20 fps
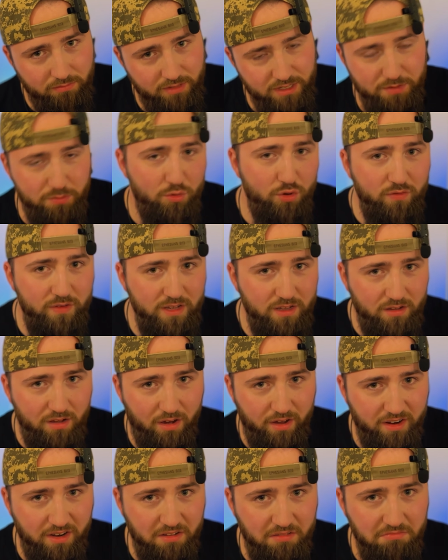This movie
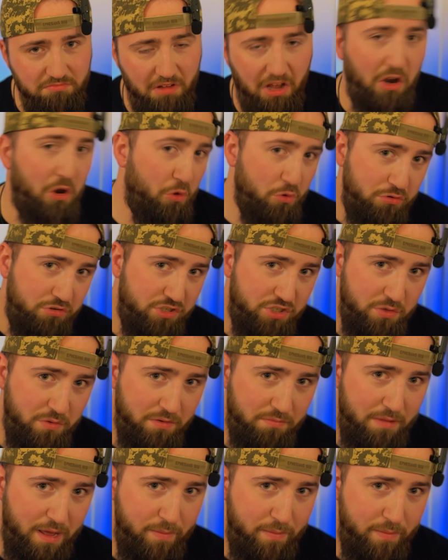kind of alludes to it